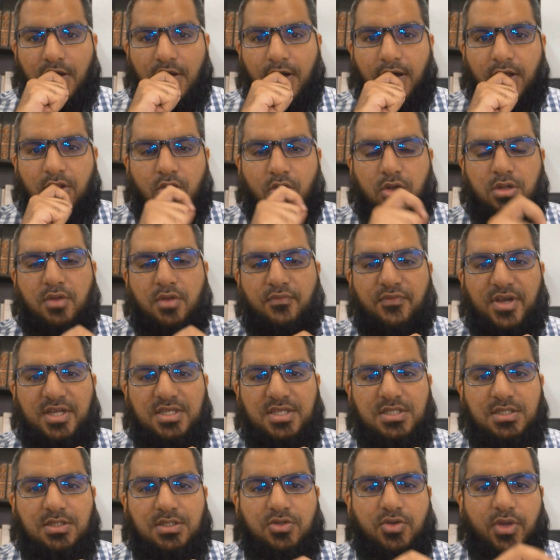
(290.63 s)
A lot of
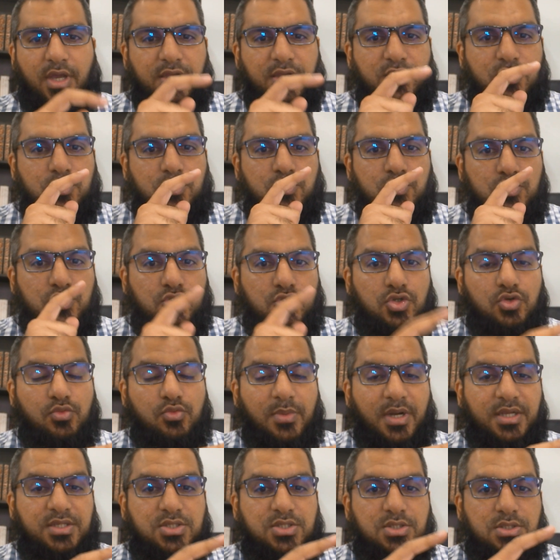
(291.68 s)
us try to do too
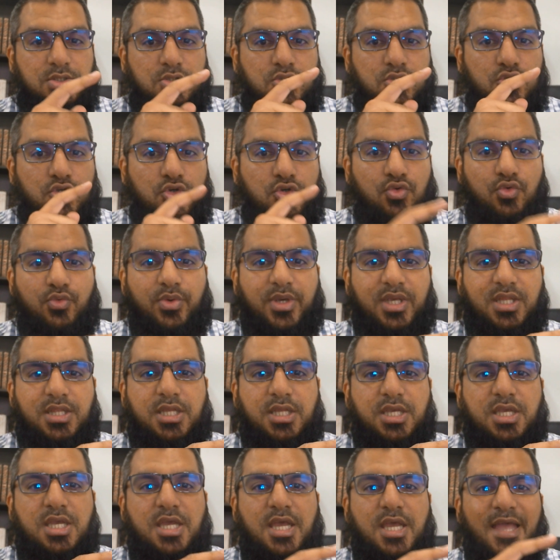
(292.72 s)
much too
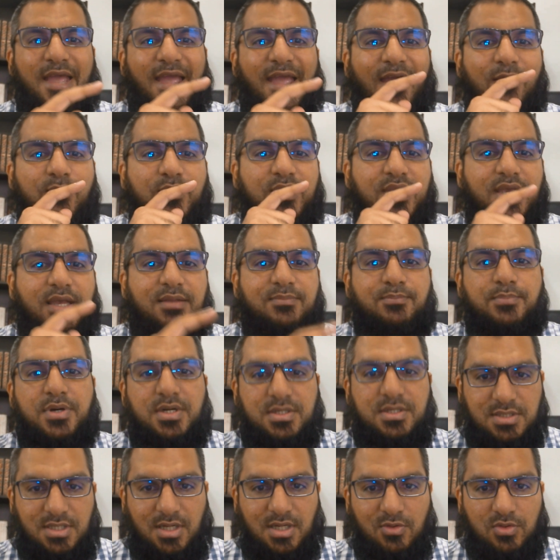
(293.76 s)
quickly and we get
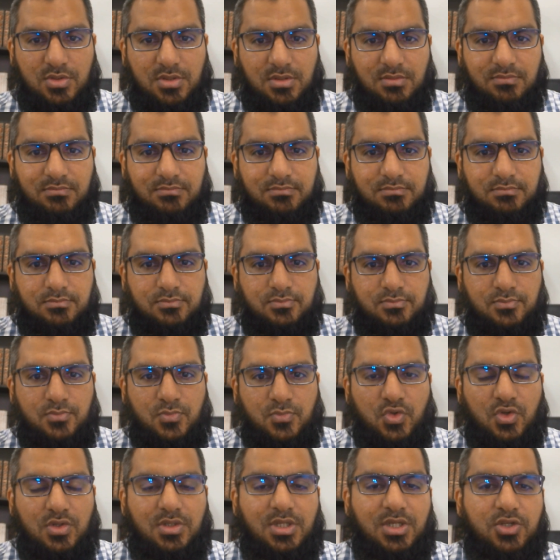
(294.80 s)
burnt out.
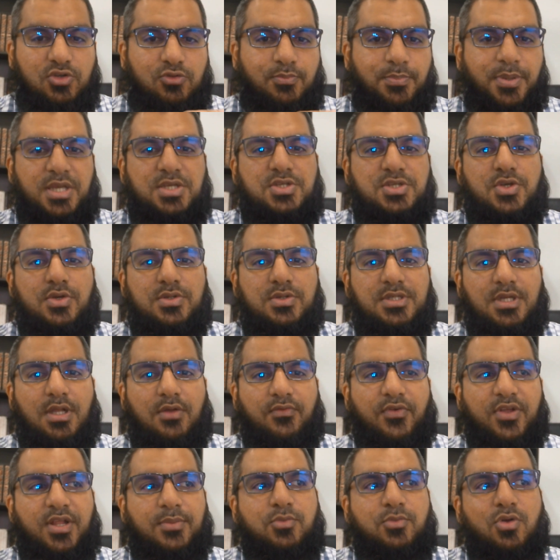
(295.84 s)
You need to pace yourself.
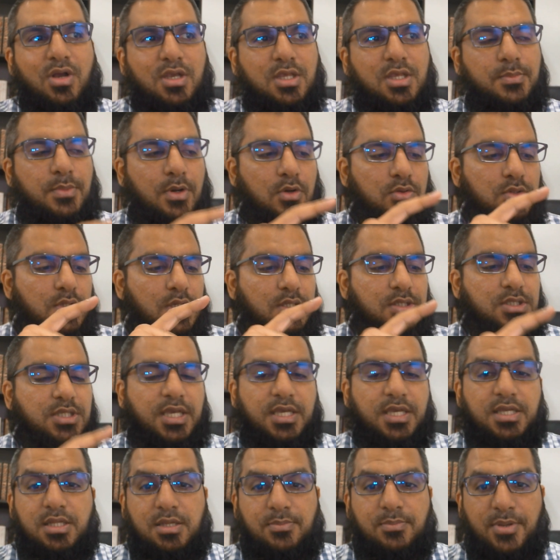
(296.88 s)
And I'm talking about
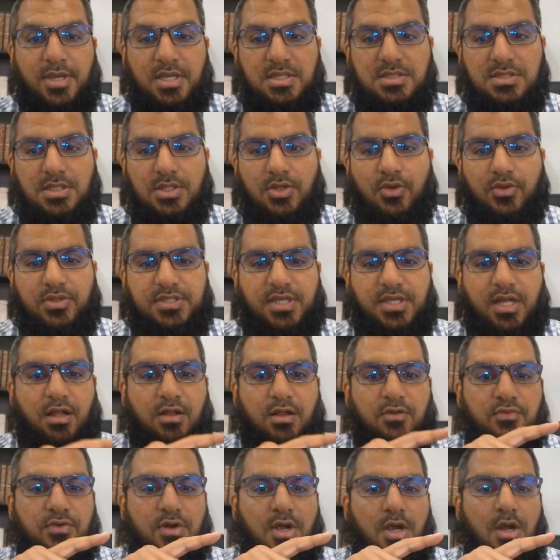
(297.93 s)
daily pacing
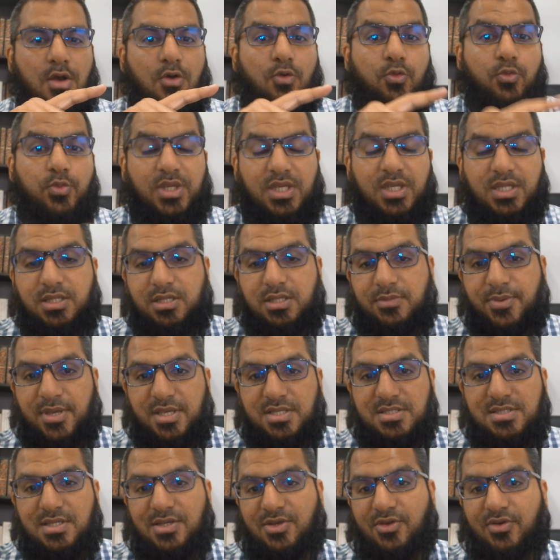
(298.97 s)
yourself, weekly
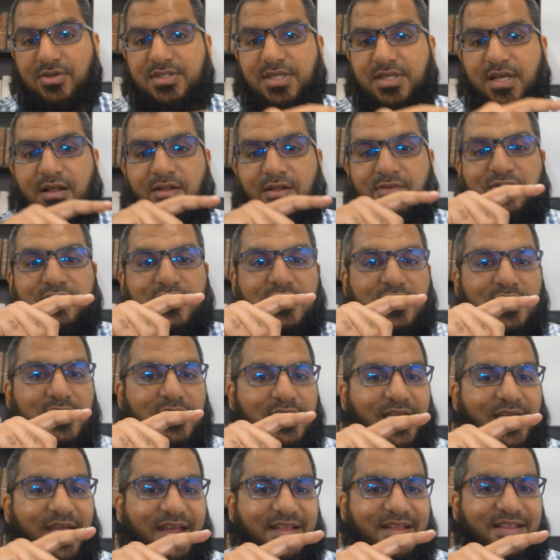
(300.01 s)
pacing yourself,
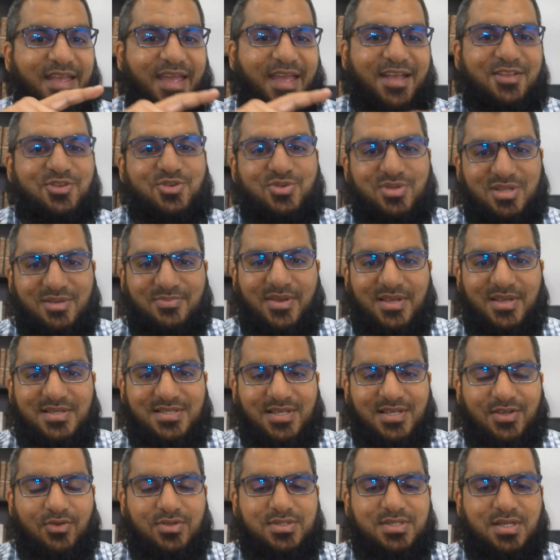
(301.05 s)
and annually
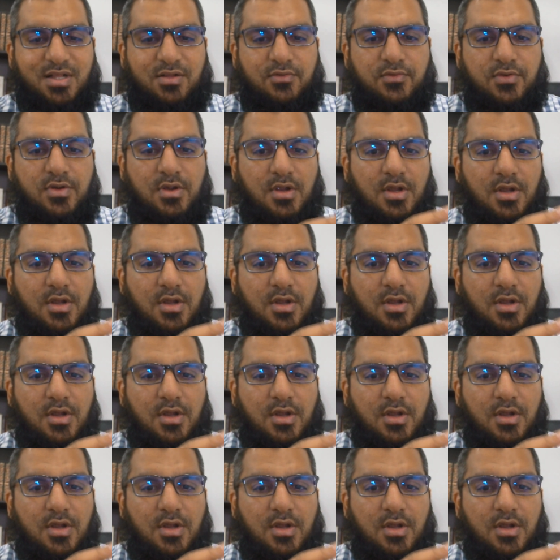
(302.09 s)
pacing yourself.